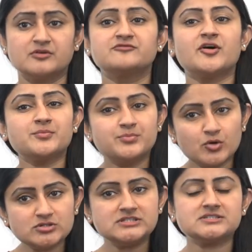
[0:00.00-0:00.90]
for
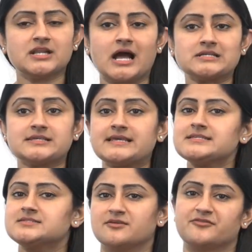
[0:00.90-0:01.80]
both the class
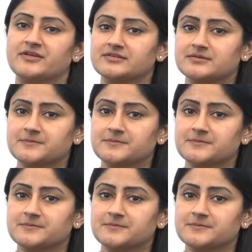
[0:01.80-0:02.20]
is different.